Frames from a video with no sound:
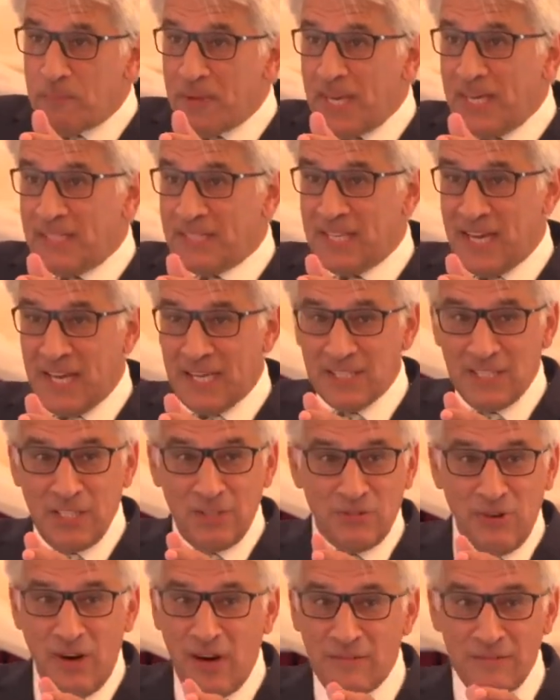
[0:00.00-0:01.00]
being taxi
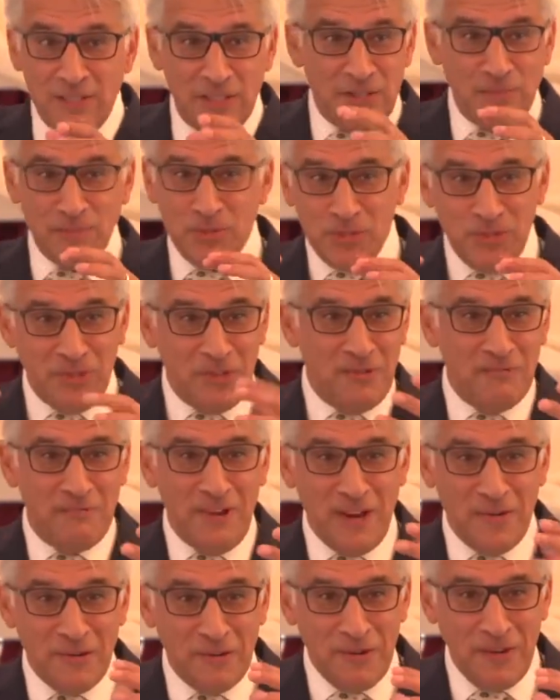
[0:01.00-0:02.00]
drivers, I'm sure you
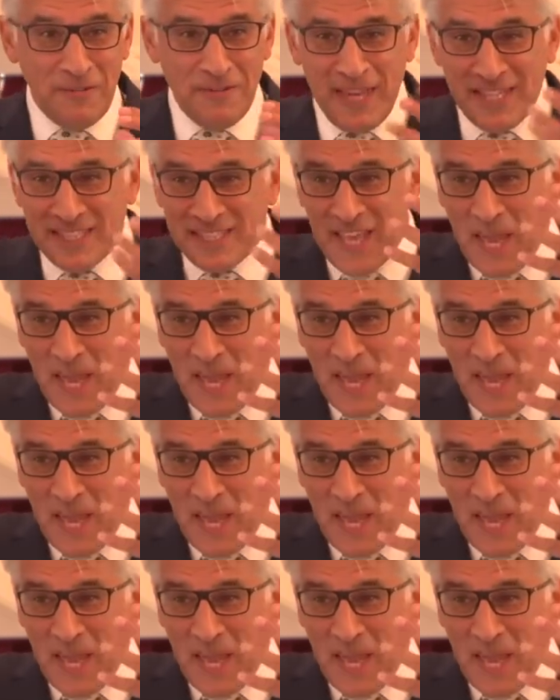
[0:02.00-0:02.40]
read all of this,